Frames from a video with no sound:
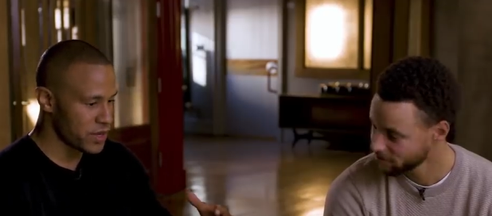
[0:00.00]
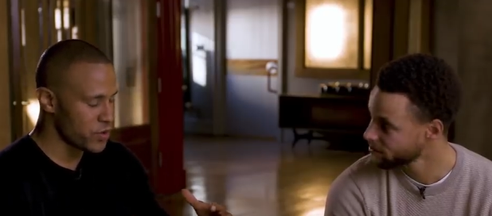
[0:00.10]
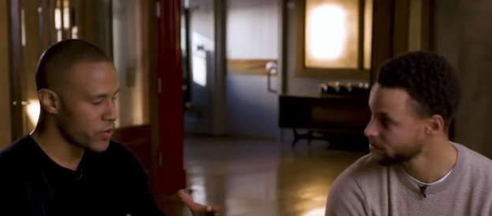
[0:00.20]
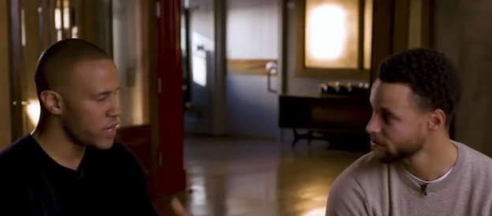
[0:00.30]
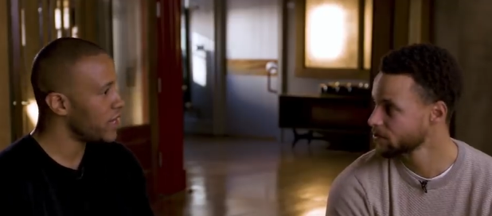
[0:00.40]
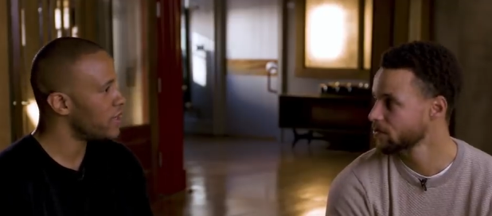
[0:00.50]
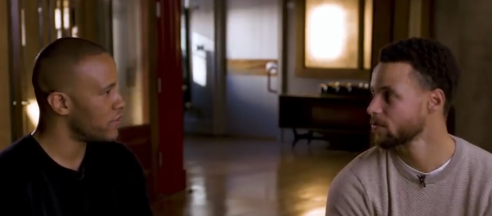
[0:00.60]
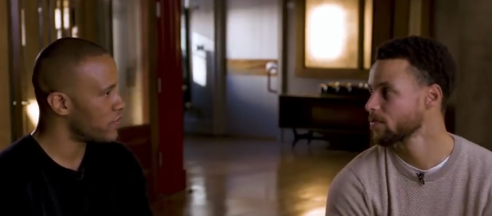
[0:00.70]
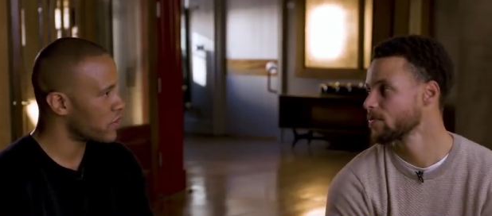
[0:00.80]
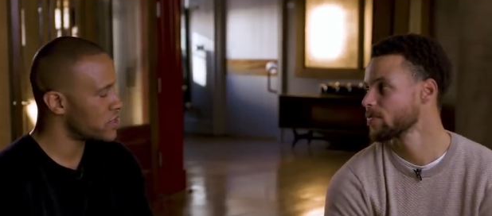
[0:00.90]
Speaker 1: and you reading it in
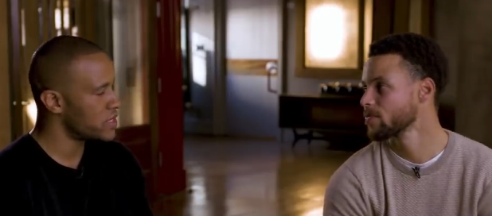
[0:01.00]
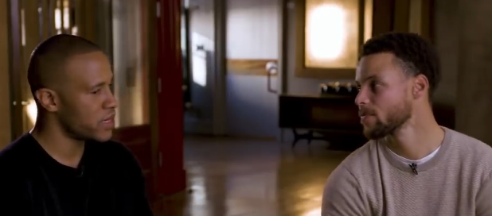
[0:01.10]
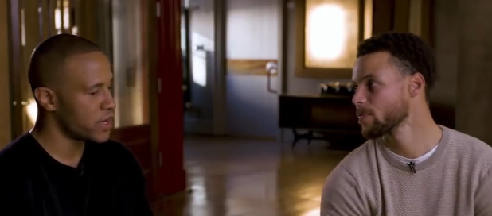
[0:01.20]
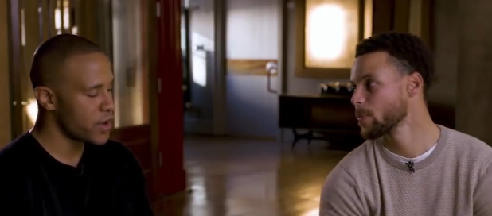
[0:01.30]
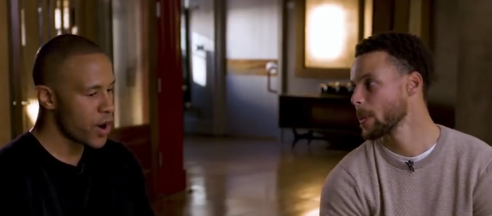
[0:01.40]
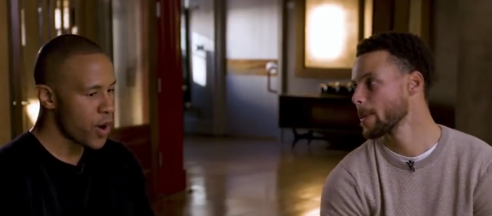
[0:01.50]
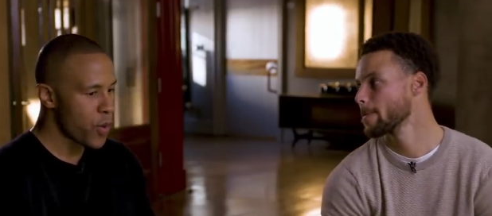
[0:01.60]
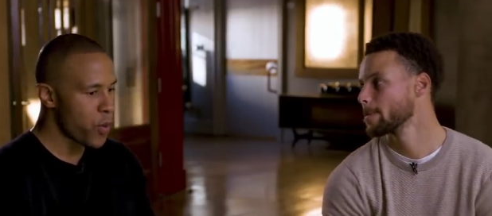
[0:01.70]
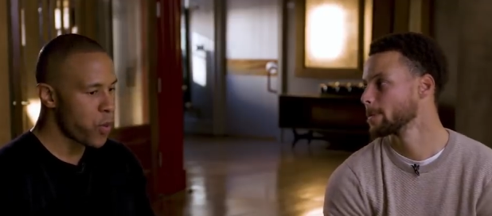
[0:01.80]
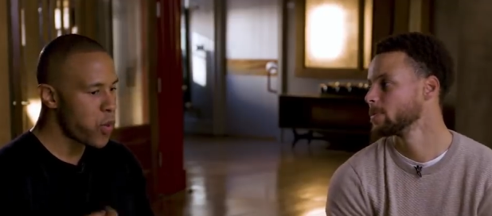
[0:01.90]
the first sitting,
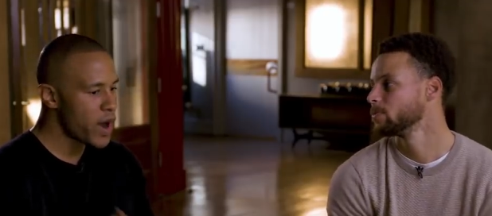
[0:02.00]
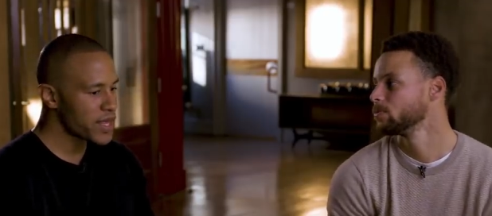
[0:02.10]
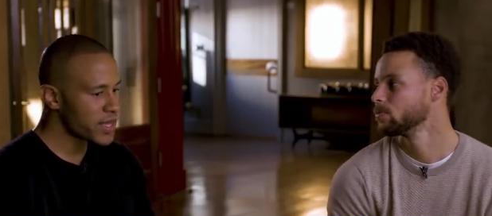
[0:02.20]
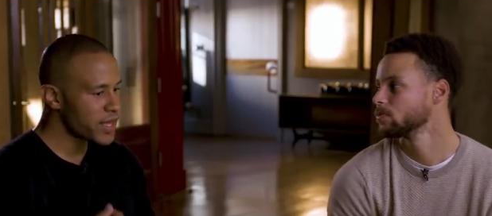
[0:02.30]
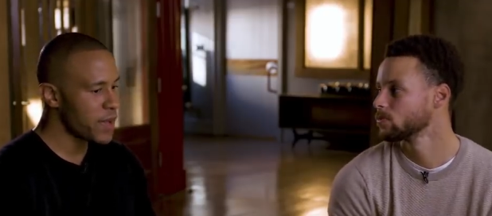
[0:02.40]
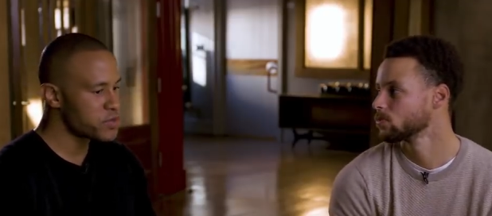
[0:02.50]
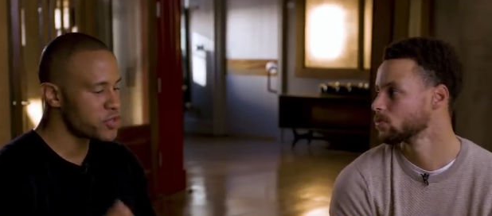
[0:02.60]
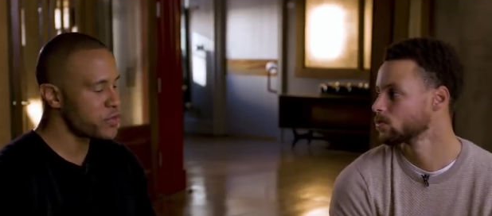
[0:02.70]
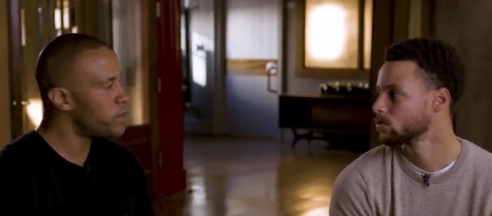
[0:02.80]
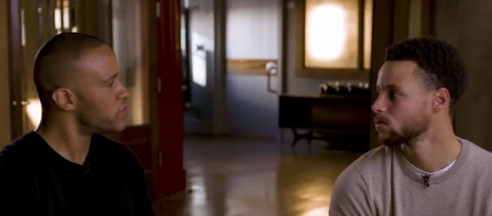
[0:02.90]
what
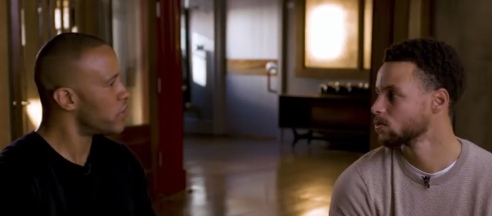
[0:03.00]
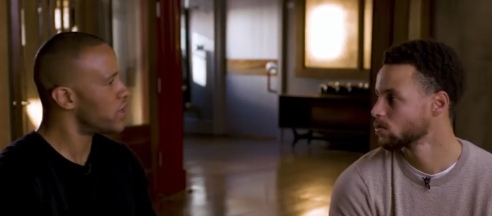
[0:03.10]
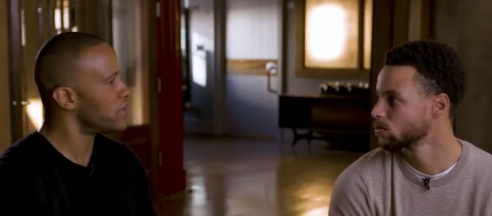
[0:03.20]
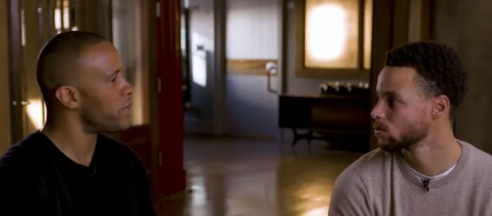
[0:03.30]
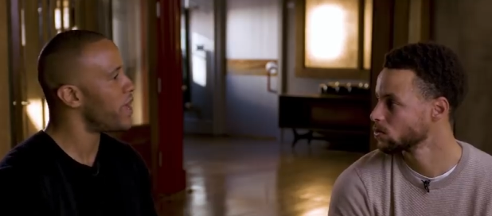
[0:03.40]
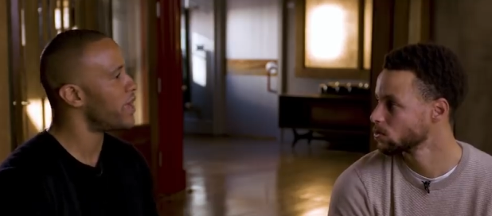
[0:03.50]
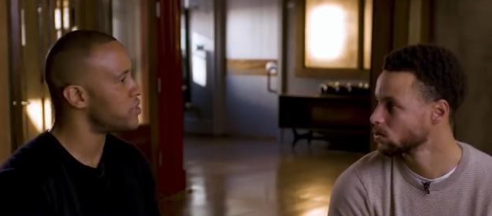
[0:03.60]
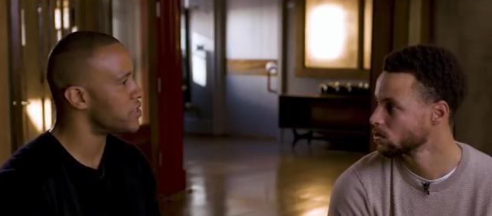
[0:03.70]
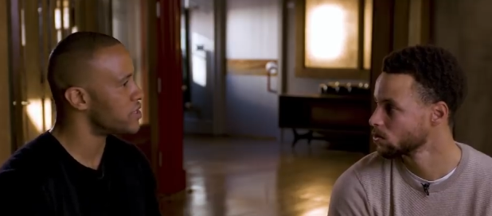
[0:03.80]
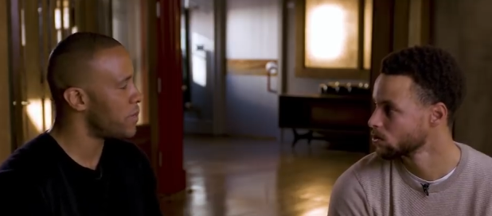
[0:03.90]
kept you turning the
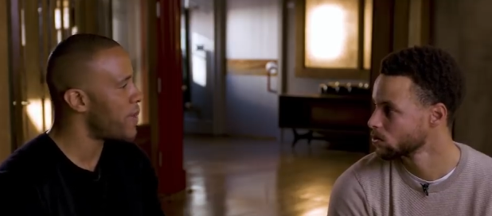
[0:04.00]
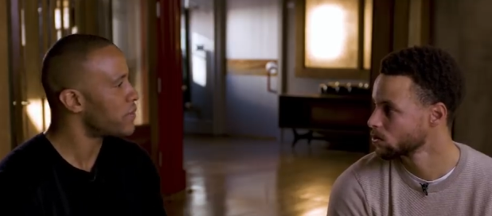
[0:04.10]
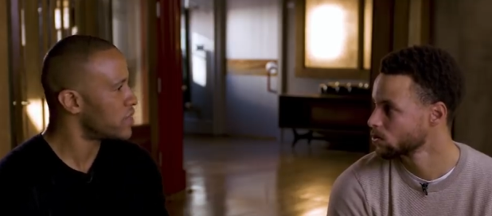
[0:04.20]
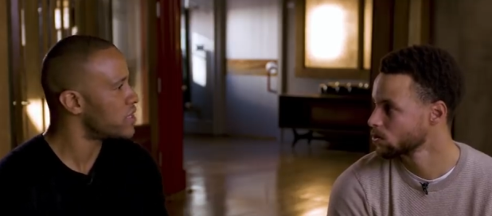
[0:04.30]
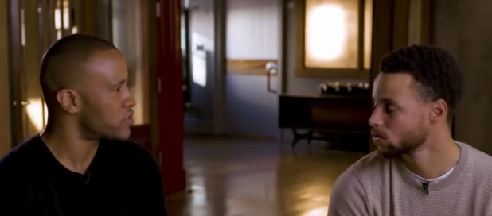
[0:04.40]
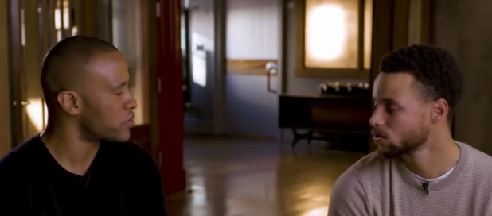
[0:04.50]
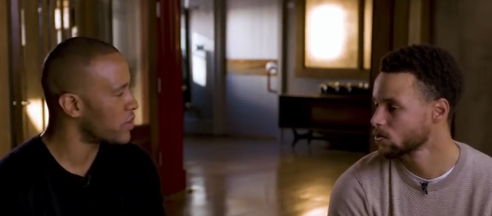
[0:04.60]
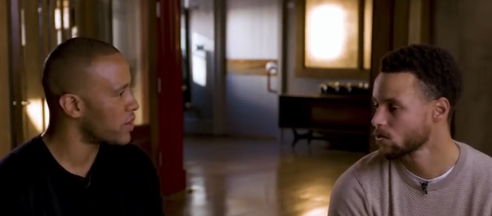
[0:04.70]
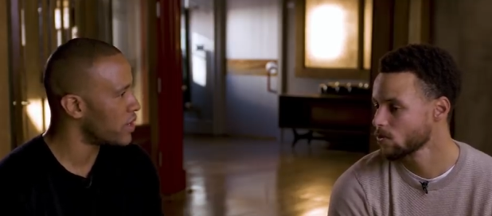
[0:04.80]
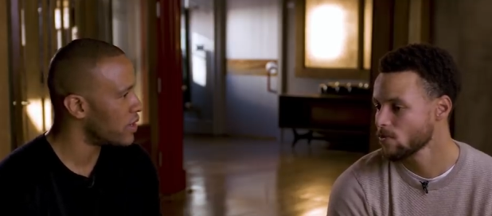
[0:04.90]
pages about this
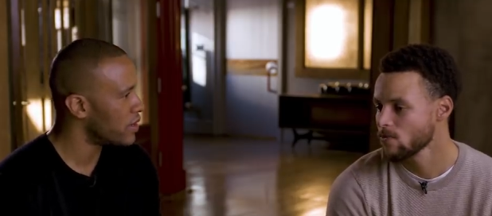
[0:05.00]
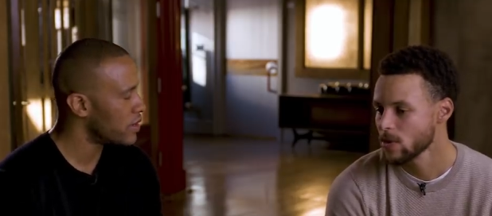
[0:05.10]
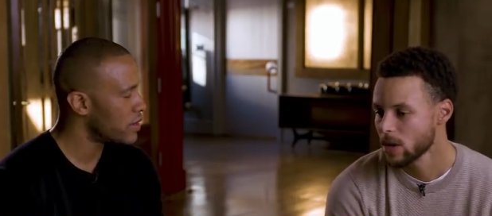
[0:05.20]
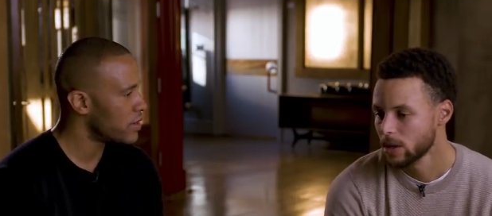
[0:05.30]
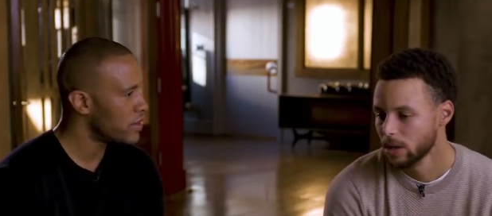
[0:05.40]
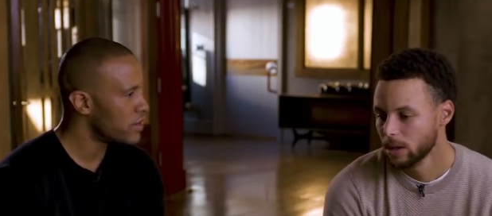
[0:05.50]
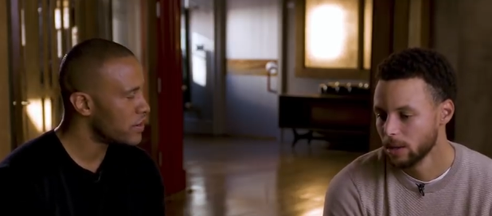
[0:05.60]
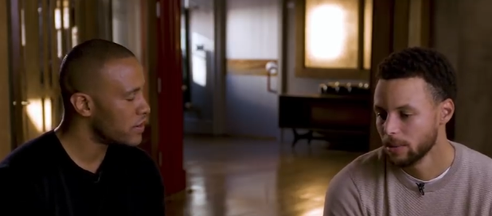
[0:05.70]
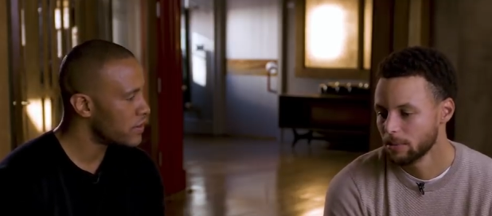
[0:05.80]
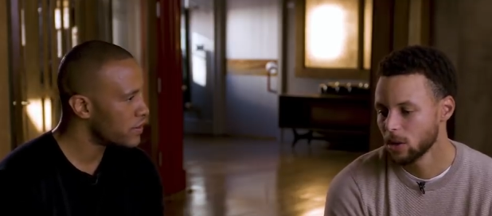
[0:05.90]
story?
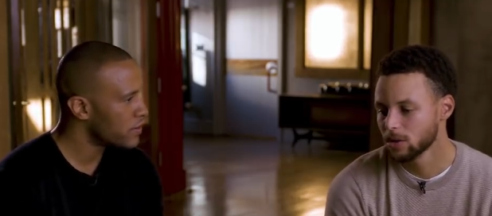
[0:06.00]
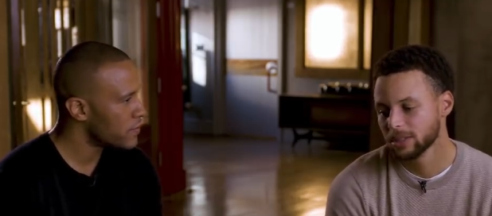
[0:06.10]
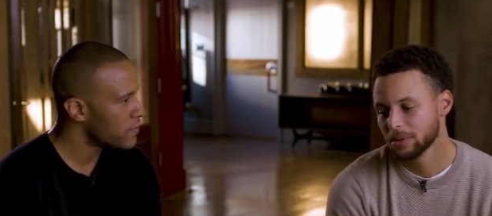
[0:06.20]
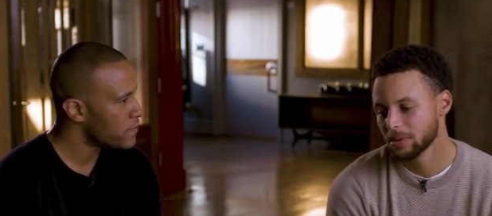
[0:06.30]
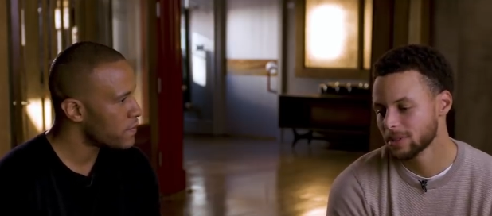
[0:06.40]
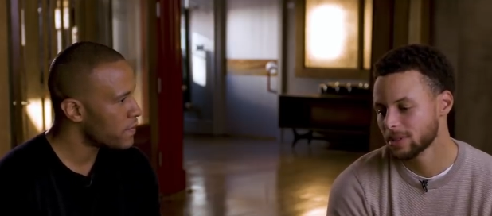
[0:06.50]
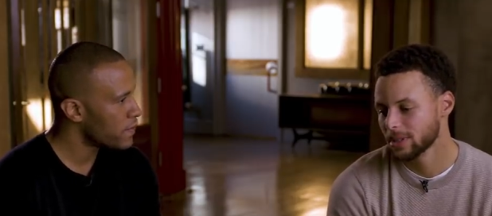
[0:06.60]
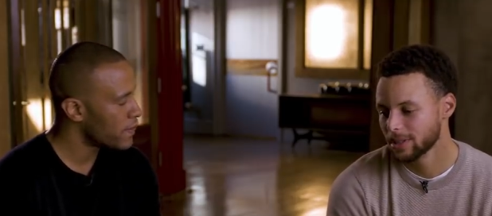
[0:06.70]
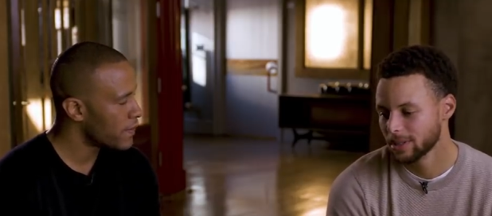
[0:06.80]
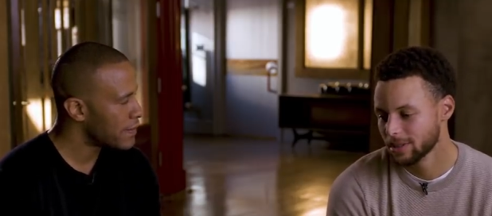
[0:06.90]
Speaker 2: mostly was
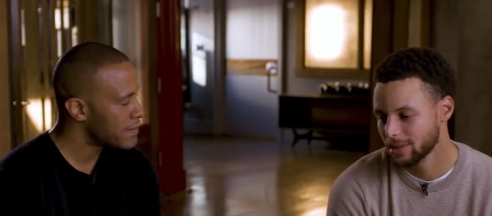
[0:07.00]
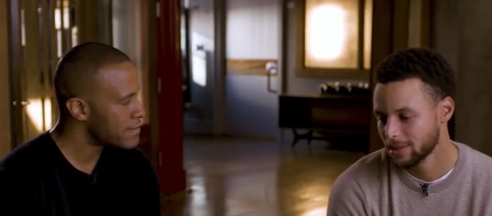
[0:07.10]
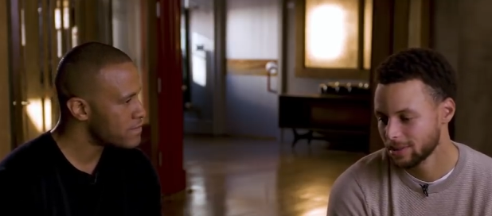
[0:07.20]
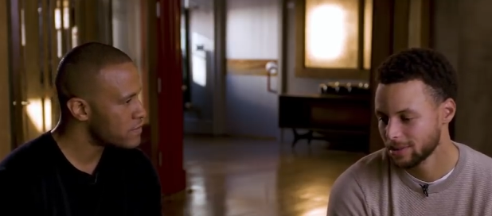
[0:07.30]
uh,